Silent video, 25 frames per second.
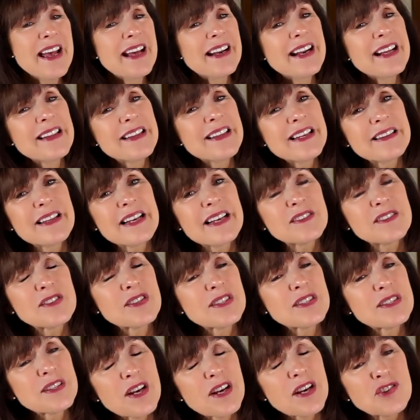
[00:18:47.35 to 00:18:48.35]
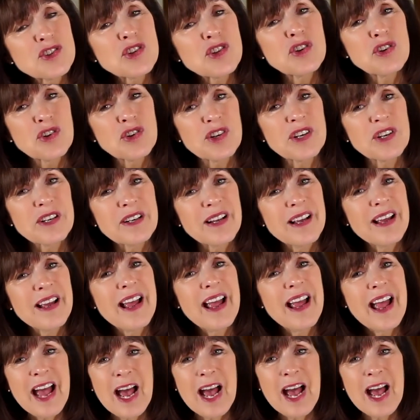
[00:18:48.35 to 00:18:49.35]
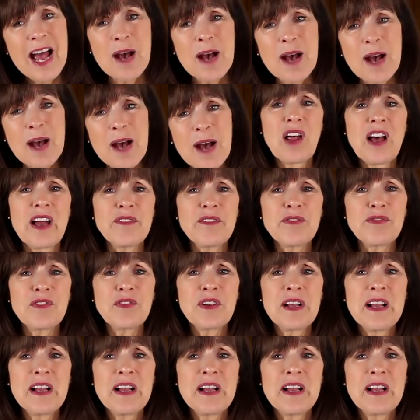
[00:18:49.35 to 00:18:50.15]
And I think that's such a good habit of life.